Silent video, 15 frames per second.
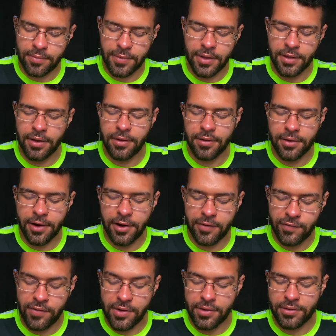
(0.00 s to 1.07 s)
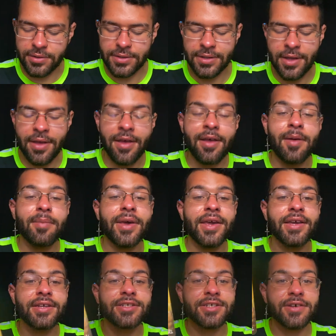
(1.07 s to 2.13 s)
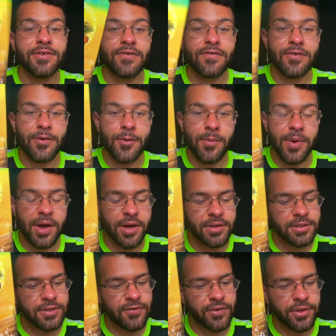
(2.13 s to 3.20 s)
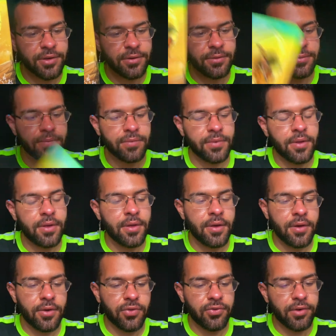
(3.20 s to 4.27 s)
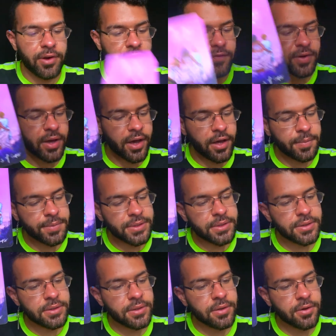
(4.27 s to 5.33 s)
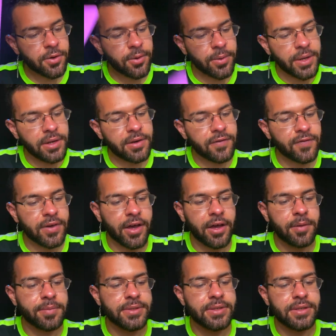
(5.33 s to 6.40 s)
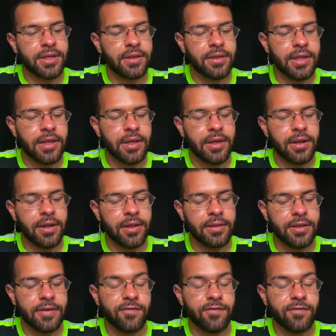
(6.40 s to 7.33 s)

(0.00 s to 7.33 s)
And then the card falls. Page of Wands for you. Three of Cups, Queen of Cups, and then the